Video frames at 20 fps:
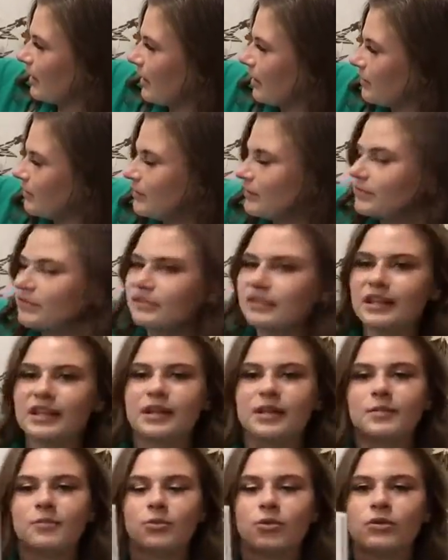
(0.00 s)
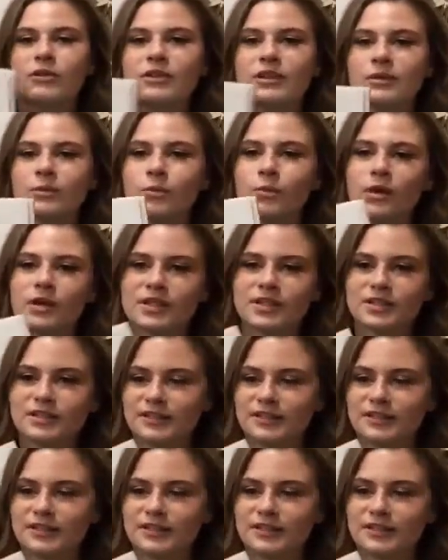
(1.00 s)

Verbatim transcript: can sting more than once.